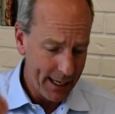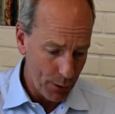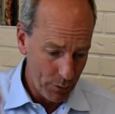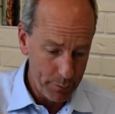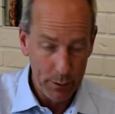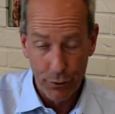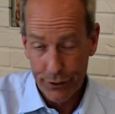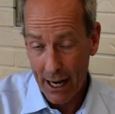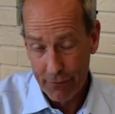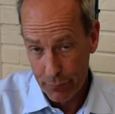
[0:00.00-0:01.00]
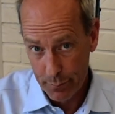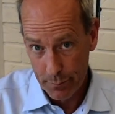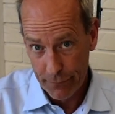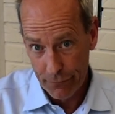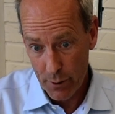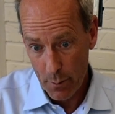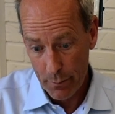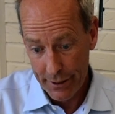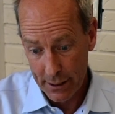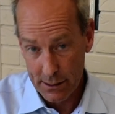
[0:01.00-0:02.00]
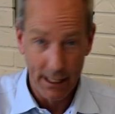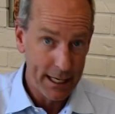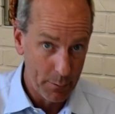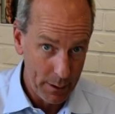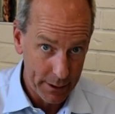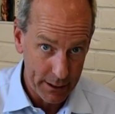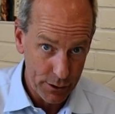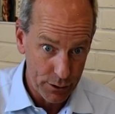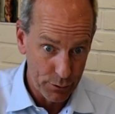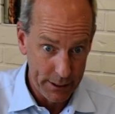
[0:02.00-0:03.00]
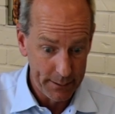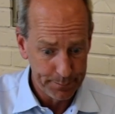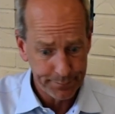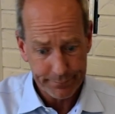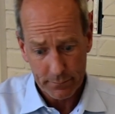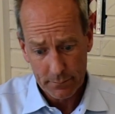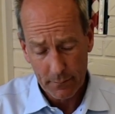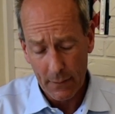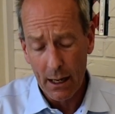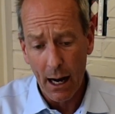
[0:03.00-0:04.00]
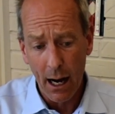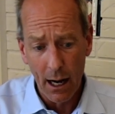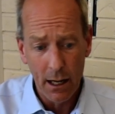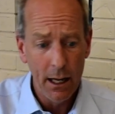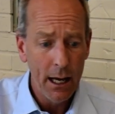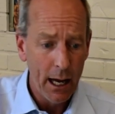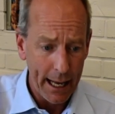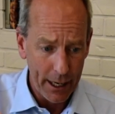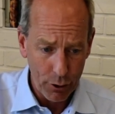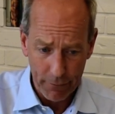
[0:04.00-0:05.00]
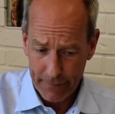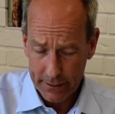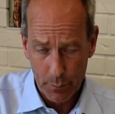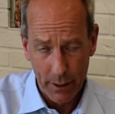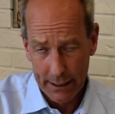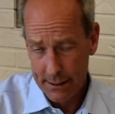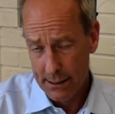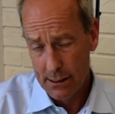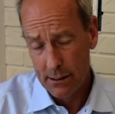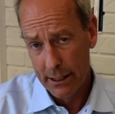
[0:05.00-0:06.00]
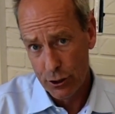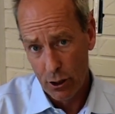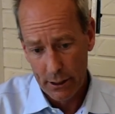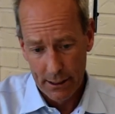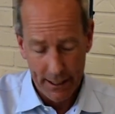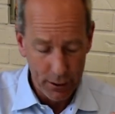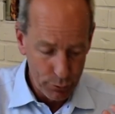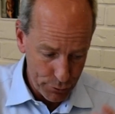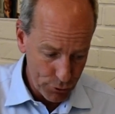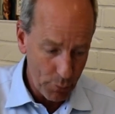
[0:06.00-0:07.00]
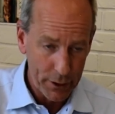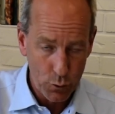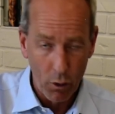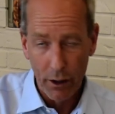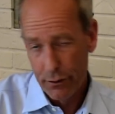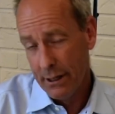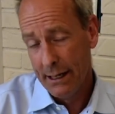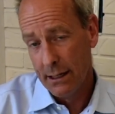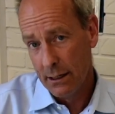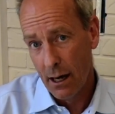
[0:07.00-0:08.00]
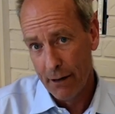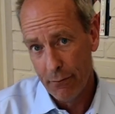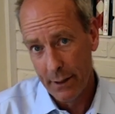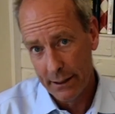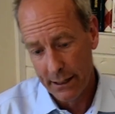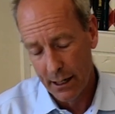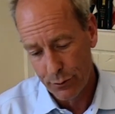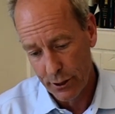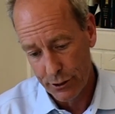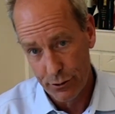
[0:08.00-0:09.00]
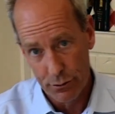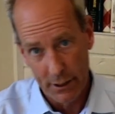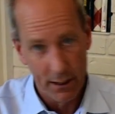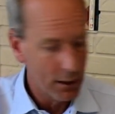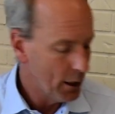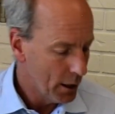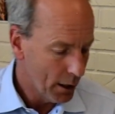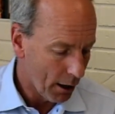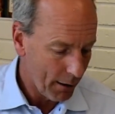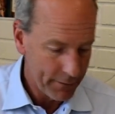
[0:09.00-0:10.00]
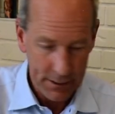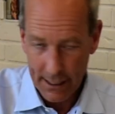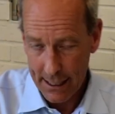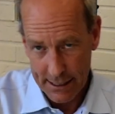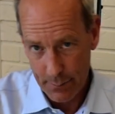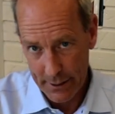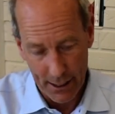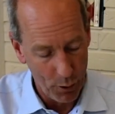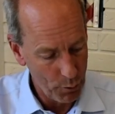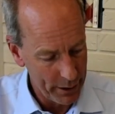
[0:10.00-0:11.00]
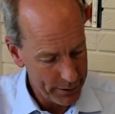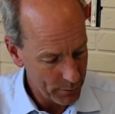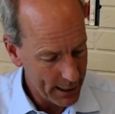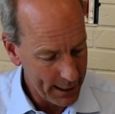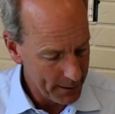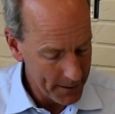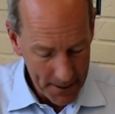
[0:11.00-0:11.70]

And when people die from things like amoebic dysentery and are affected by diseases like Giardia, they lose so much water that they can die from that dehydration. So that obviously has to be dealt with, okay?